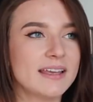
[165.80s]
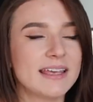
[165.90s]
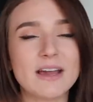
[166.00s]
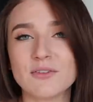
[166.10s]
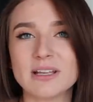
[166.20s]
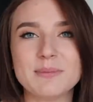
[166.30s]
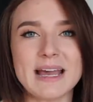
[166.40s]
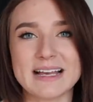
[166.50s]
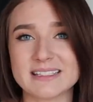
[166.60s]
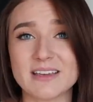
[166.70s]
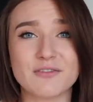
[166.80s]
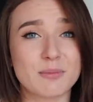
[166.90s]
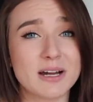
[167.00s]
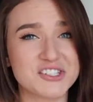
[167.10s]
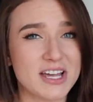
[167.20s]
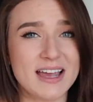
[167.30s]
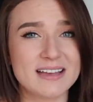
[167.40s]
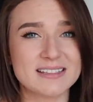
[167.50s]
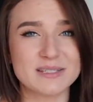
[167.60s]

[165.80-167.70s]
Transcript: can't really be asking for much, I guess,